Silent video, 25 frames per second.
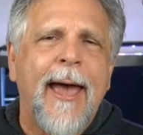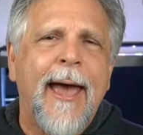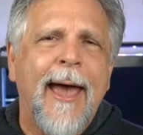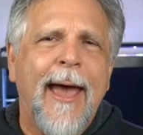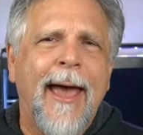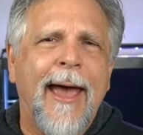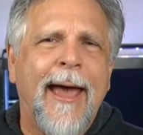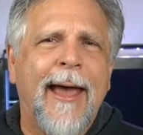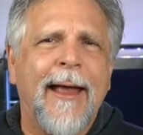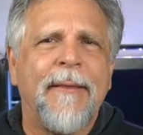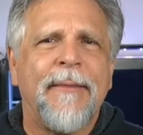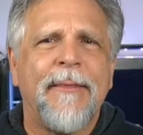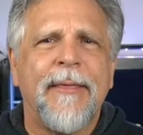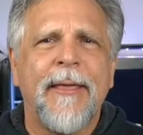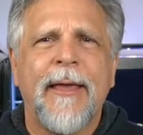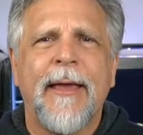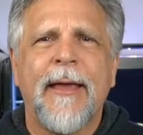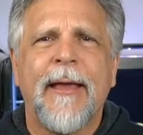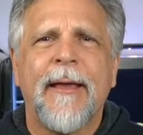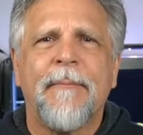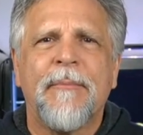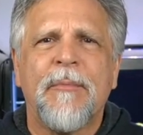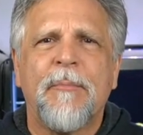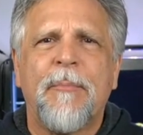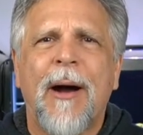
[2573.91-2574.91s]
and
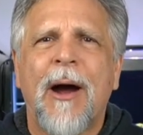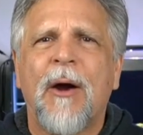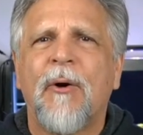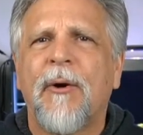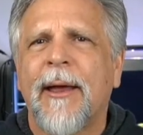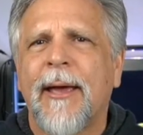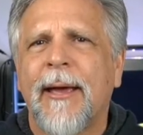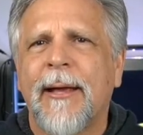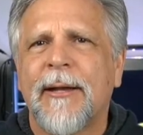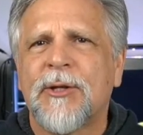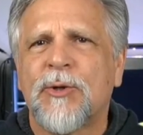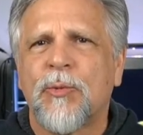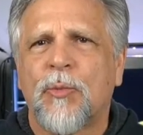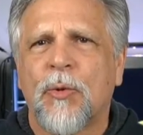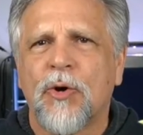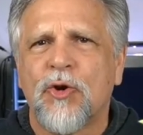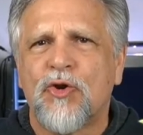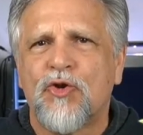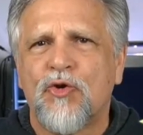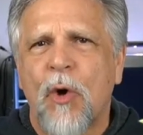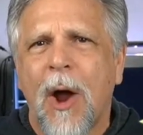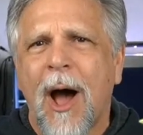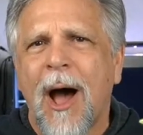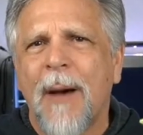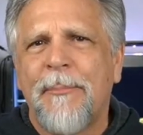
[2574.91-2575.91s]
the power heads were
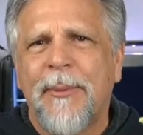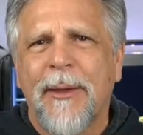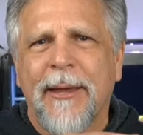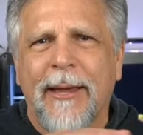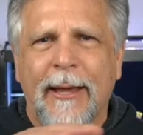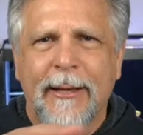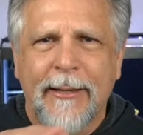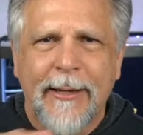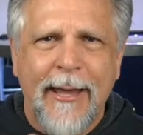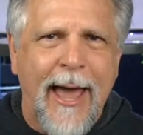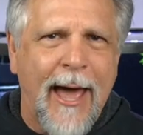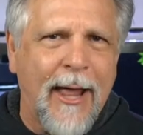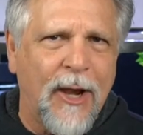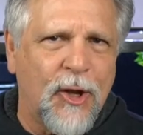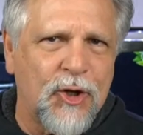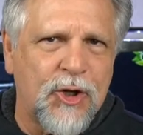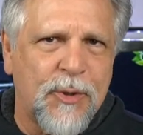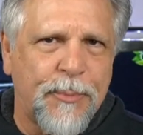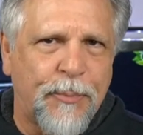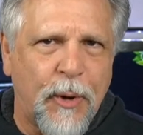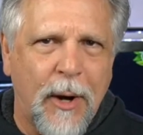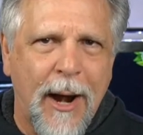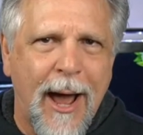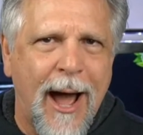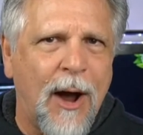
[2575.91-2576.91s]
dropping in gallons
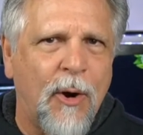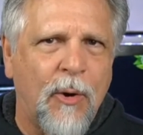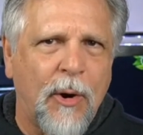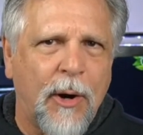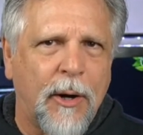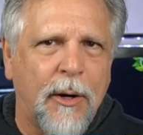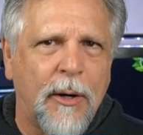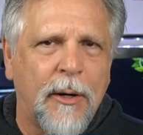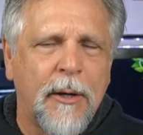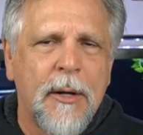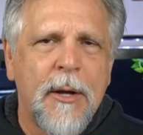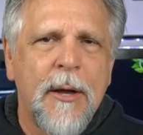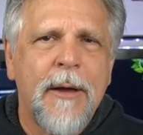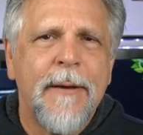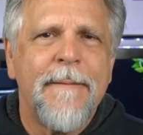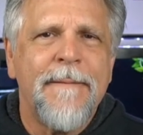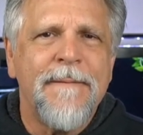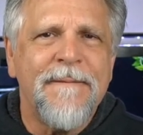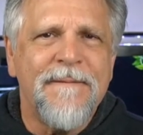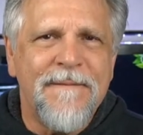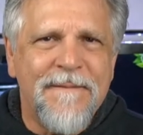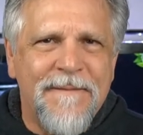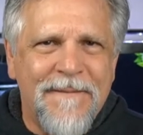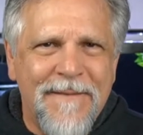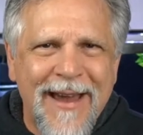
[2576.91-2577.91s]
per hour
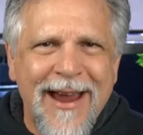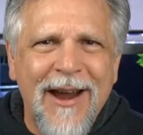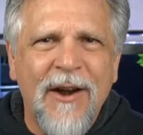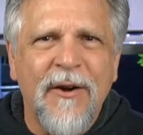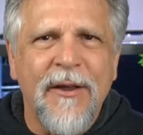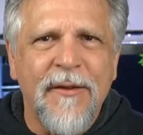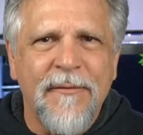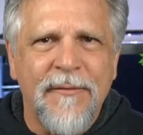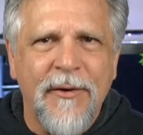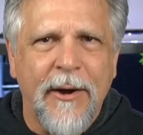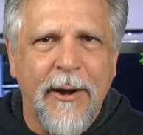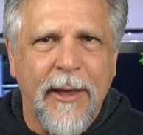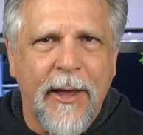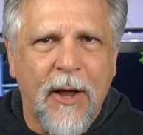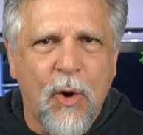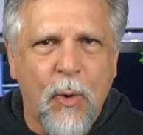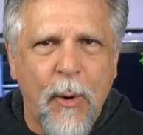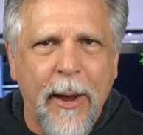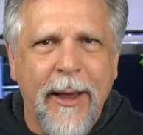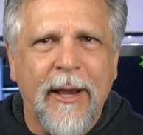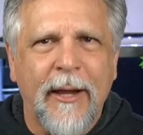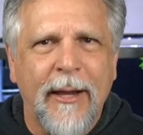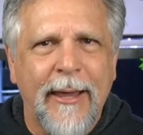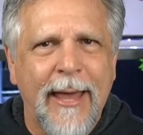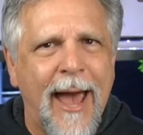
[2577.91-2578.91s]
very, very
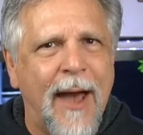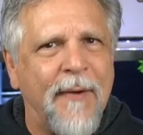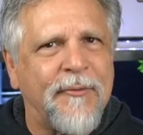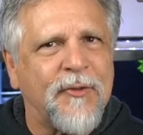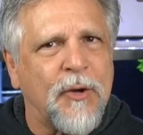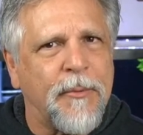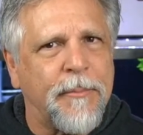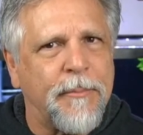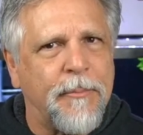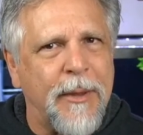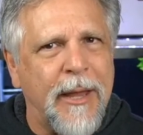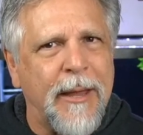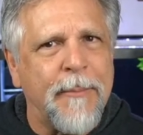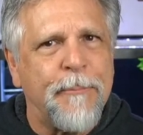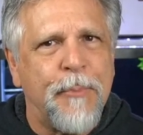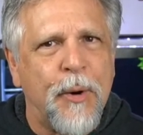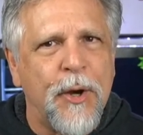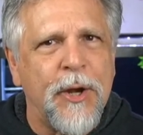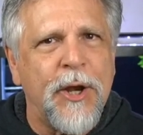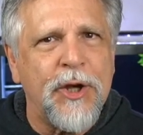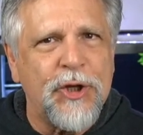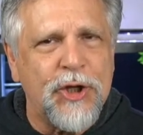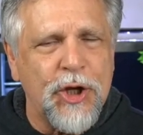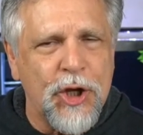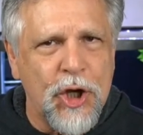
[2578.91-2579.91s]
quickly after being
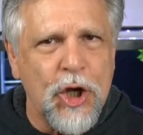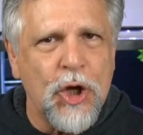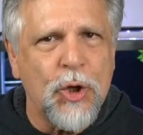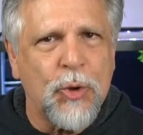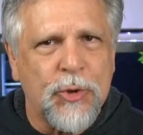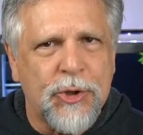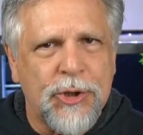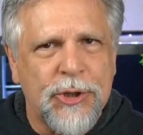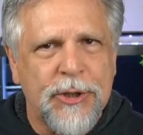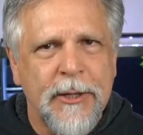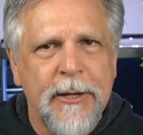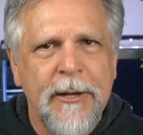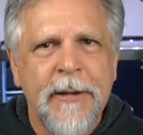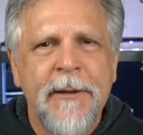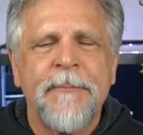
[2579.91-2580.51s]
put into use.